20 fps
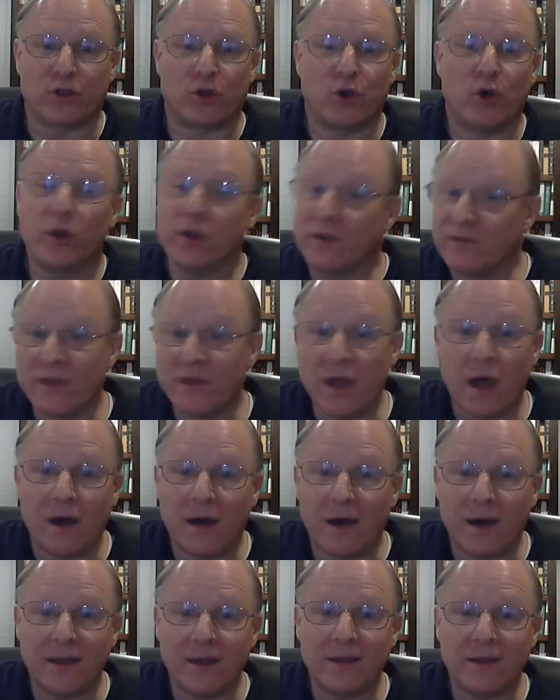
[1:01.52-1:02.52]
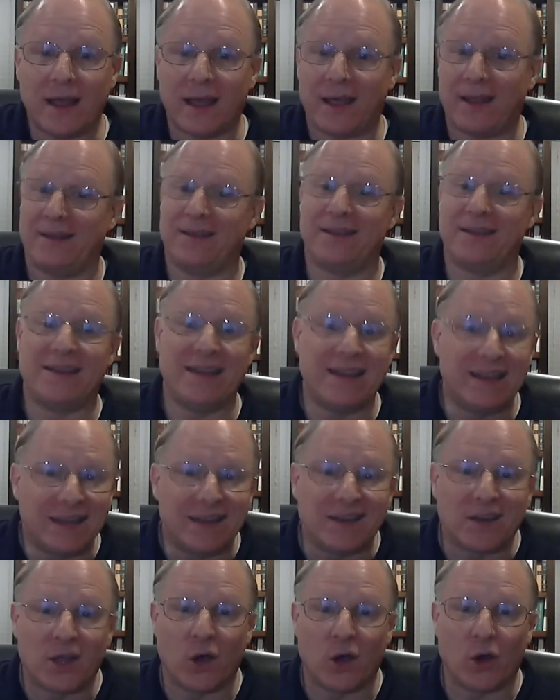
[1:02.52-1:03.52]
could have gone and
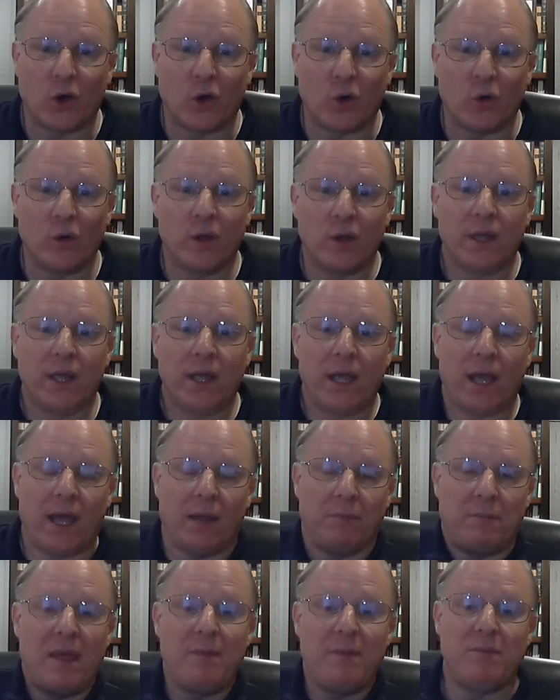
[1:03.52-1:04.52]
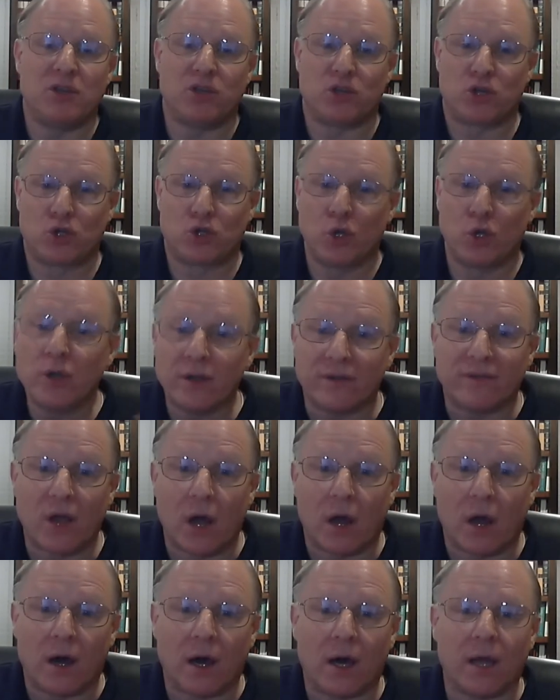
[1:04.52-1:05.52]
didn't go, and maybe should have
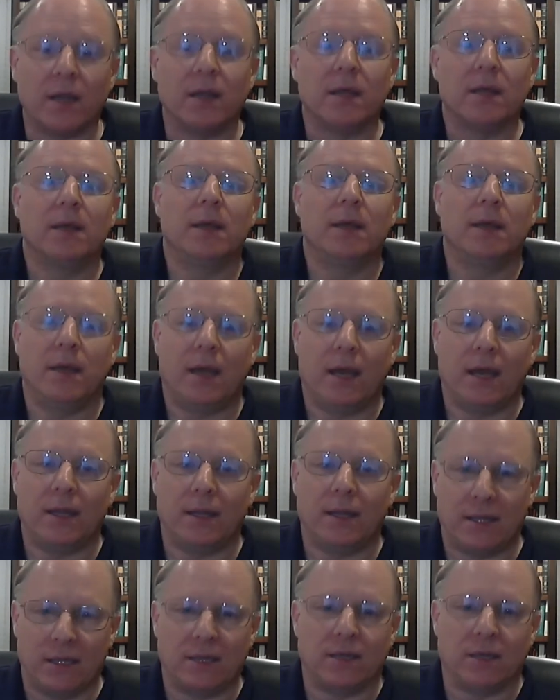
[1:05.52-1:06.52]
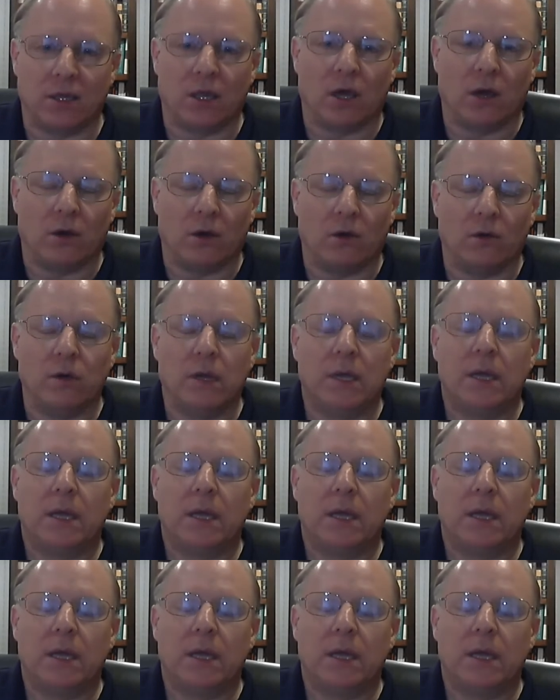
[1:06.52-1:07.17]
gone and didn't go.